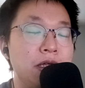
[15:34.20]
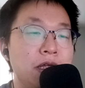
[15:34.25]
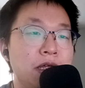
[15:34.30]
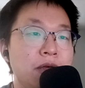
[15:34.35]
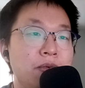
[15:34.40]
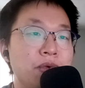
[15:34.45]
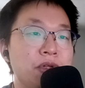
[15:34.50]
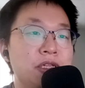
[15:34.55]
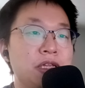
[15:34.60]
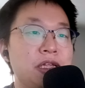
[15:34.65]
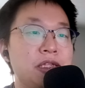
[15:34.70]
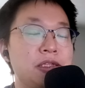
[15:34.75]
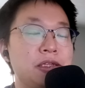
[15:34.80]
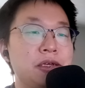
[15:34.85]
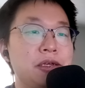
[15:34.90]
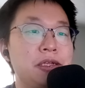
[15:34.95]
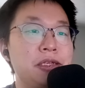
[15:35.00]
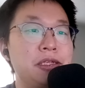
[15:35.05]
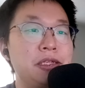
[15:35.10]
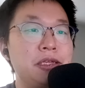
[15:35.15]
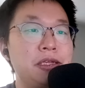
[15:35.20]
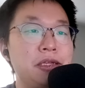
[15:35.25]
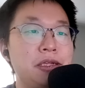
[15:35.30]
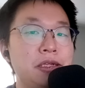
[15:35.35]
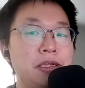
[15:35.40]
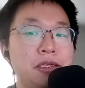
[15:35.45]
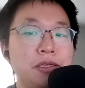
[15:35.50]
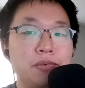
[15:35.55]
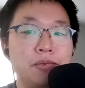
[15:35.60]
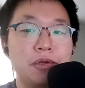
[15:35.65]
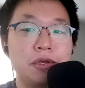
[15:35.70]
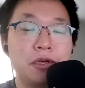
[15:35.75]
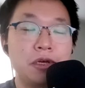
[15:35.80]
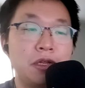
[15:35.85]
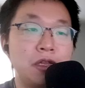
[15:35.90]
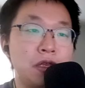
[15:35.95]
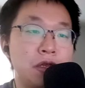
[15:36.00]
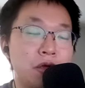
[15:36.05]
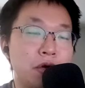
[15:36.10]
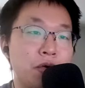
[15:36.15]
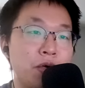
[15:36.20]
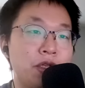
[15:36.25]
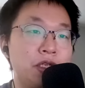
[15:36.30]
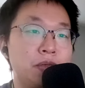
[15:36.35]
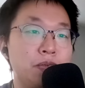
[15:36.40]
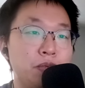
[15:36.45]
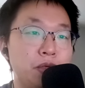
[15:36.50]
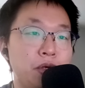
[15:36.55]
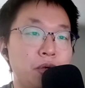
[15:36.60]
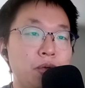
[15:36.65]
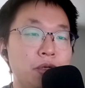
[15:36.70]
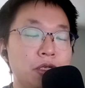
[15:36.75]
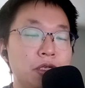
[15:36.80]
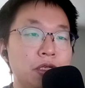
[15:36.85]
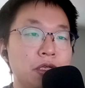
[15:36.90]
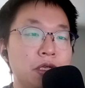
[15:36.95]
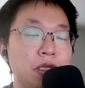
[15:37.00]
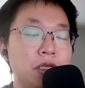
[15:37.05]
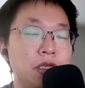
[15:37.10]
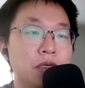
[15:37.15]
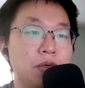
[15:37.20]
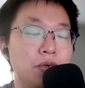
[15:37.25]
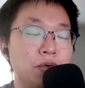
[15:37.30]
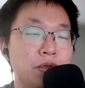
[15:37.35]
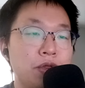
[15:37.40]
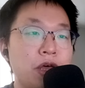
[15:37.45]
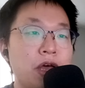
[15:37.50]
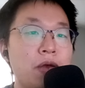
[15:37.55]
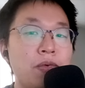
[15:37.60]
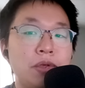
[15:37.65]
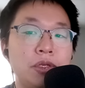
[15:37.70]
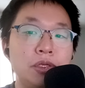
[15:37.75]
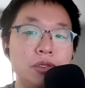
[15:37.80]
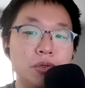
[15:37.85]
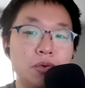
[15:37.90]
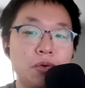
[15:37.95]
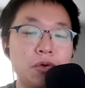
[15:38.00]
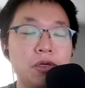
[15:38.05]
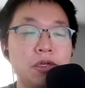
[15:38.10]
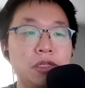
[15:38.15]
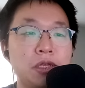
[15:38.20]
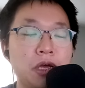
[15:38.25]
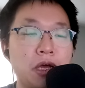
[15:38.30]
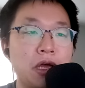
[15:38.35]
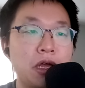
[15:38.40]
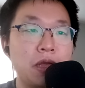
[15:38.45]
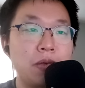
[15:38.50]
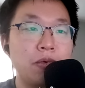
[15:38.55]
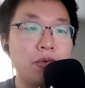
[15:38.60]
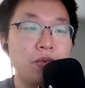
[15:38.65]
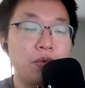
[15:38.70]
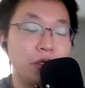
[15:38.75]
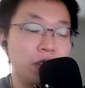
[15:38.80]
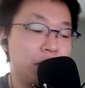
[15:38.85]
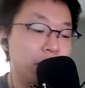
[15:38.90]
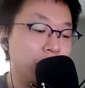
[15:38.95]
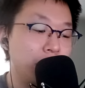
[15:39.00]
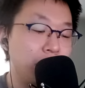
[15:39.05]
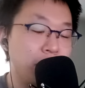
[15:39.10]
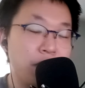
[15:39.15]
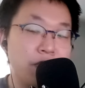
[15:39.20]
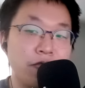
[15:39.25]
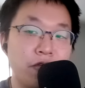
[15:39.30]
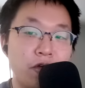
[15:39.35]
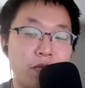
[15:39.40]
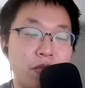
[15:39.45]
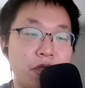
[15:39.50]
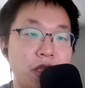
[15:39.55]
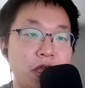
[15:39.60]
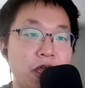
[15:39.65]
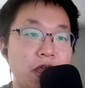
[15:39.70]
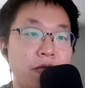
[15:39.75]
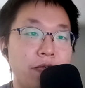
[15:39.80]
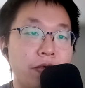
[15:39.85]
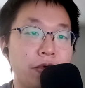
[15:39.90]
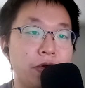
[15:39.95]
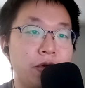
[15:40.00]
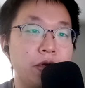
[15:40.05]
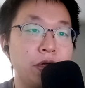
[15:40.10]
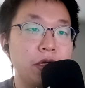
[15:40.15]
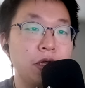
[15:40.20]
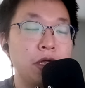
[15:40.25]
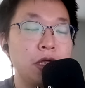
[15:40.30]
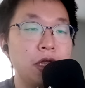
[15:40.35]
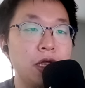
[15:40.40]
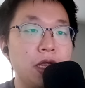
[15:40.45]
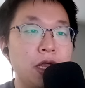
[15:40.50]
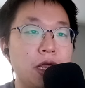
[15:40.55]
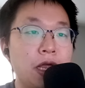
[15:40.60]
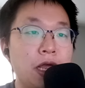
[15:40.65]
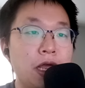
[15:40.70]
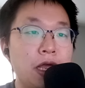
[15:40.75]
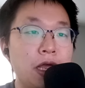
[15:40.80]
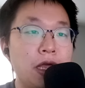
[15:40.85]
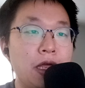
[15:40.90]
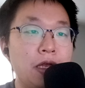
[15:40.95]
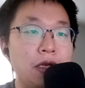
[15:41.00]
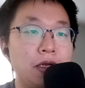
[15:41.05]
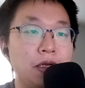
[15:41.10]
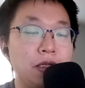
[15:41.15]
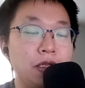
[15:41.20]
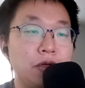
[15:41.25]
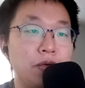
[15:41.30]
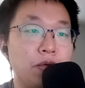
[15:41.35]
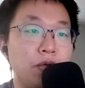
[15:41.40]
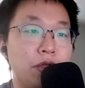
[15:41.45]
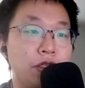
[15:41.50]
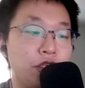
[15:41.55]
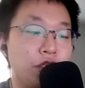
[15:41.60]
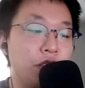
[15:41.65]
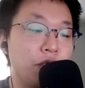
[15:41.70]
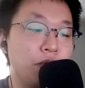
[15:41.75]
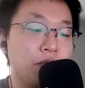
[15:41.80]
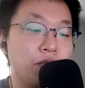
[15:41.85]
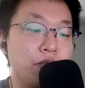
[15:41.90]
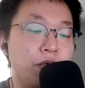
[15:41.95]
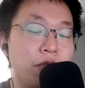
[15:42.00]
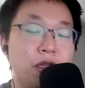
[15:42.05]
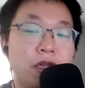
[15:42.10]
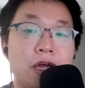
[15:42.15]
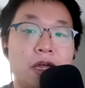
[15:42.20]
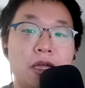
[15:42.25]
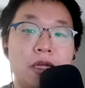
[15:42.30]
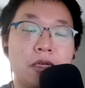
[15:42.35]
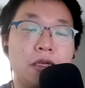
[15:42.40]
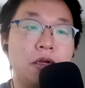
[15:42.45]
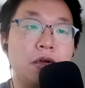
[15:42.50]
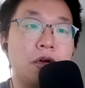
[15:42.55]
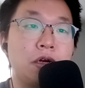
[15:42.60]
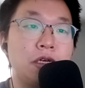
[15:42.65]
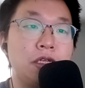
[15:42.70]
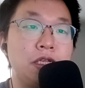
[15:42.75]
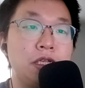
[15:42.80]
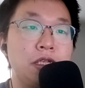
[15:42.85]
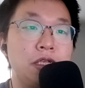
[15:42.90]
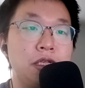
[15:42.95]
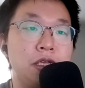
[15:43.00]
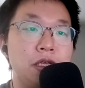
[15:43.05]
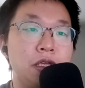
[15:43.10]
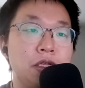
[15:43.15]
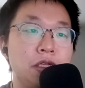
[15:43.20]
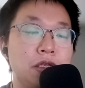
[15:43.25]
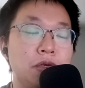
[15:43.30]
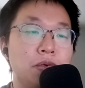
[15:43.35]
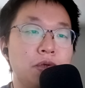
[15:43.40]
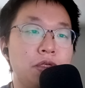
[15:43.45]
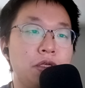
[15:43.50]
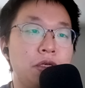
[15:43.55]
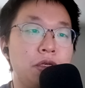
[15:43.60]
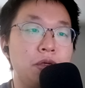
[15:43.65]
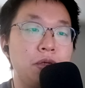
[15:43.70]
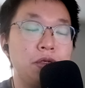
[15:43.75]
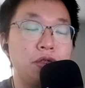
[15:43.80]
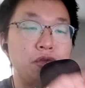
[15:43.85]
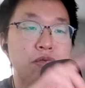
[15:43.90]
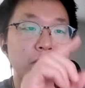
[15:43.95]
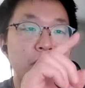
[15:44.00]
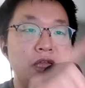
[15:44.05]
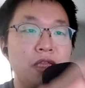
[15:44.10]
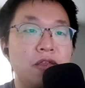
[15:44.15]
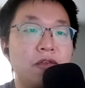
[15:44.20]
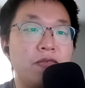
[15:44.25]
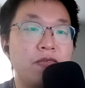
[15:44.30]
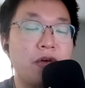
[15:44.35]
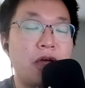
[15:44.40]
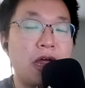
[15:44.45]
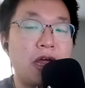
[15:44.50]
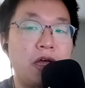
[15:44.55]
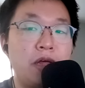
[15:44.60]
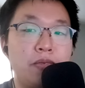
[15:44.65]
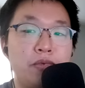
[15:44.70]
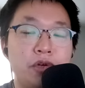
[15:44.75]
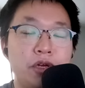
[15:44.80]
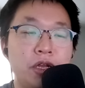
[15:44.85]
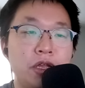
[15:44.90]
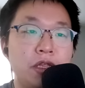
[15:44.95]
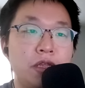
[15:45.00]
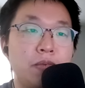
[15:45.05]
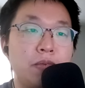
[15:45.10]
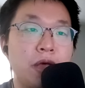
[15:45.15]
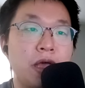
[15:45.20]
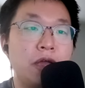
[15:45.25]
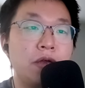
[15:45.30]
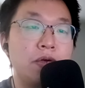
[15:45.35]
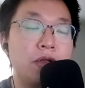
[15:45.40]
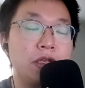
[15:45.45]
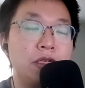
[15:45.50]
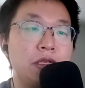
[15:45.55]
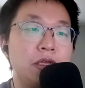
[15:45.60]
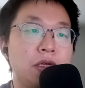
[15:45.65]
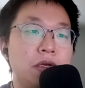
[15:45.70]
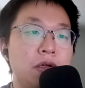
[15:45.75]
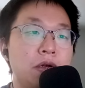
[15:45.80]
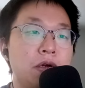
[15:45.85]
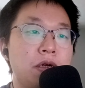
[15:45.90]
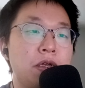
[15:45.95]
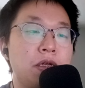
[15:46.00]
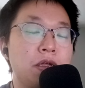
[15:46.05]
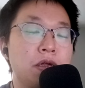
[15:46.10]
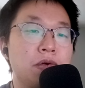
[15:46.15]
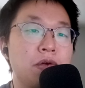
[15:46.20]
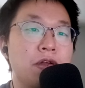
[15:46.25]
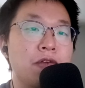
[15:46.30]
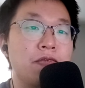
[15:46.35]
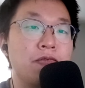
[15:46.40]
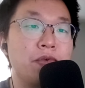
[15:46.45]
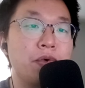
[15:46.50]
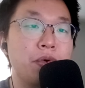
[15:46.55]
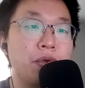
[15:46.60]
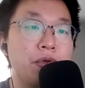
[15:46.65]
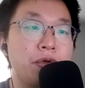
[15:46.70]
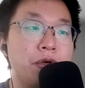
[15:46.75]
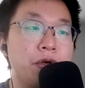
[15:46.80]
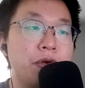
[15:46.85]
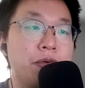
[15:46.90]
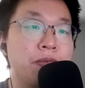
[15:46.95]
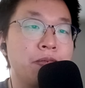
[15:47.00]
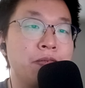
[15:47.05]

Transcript: And what that does is when Onion OS boots, it will not restore the time, which is the default behavior, and it will just rely on the RTC. So what you do is you make the file, put it on the micro SD card in the correct folder,